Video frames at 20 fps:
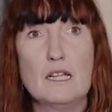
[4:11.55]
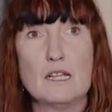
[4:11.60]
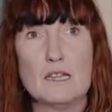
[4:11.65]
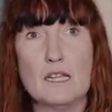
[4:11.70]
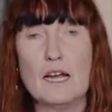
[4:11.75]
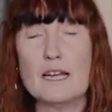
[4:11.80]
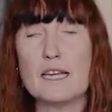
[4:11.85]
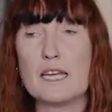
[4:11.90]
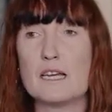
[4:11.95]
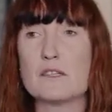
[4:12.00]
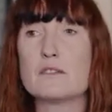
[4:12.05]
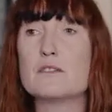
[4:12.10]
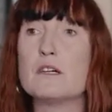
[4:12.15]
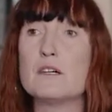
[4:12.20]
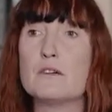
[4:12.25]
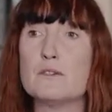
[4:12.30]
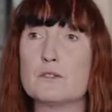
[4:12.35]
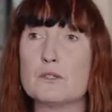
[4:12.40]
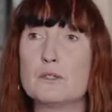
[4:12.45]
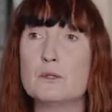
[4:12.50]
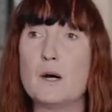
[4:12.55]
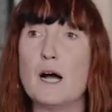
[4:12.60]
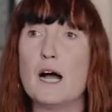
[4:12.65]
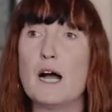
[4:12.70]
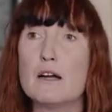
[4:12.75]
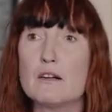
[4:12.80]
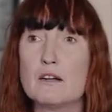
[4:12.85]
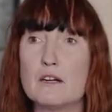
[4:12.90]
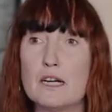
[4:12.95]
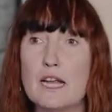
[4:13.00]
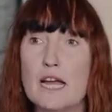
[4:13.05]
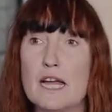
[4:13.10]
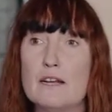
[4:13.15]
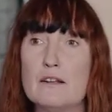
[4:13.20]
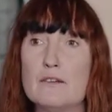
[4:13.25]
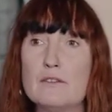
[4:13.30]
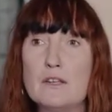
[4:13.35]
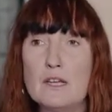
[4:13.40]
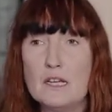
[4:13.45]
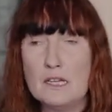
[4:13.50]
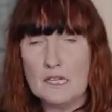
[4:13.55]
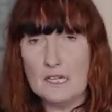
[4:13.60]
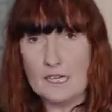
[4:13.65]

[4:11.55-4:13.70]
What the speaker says: like ourselves who are creatives,